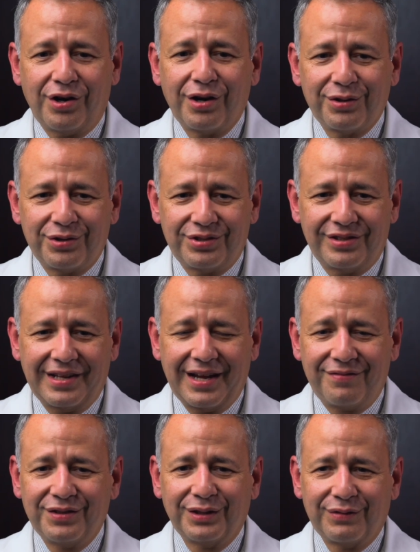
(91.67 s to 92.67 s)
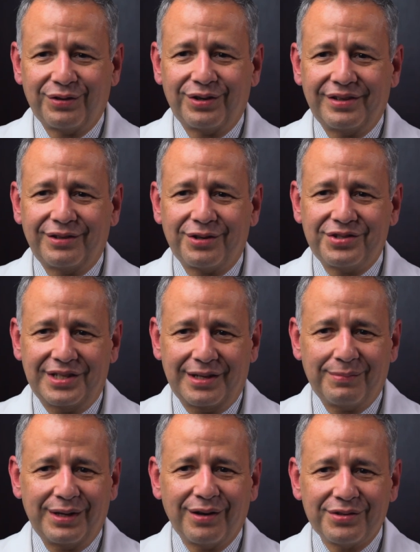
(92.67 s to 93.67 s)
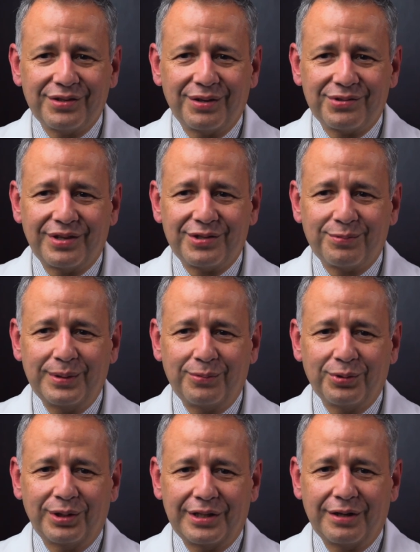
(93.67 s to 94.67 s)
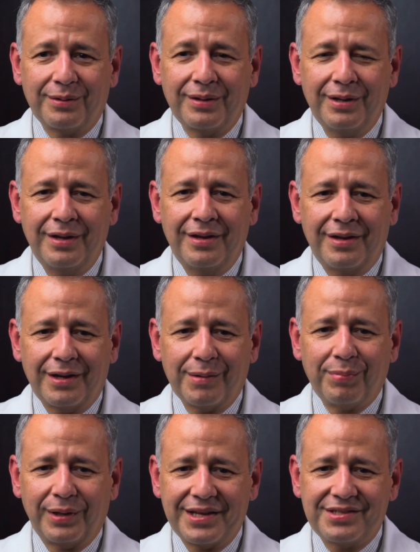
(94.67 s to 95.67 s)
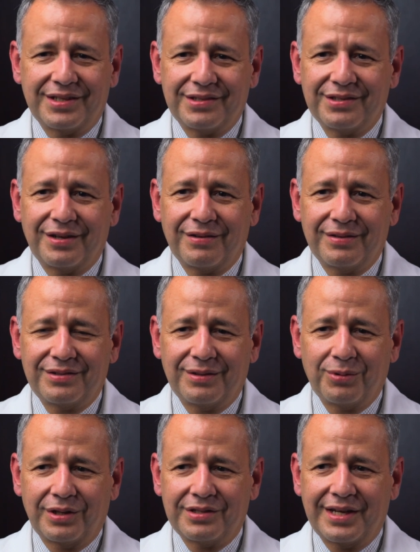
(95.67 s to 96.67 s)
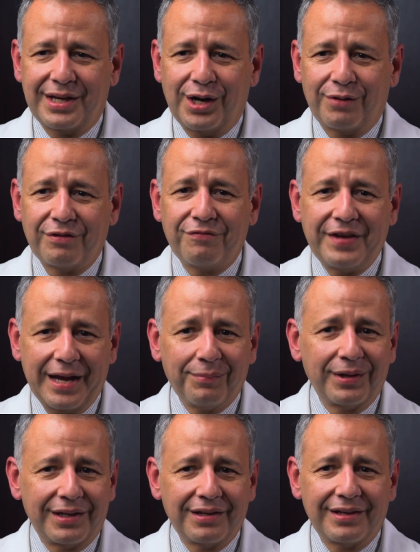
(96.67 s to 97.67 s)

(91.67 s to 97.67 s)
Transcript: daughters that I've delivered are seeing me also. So it has been really a, a blessing to, to really take care of a family.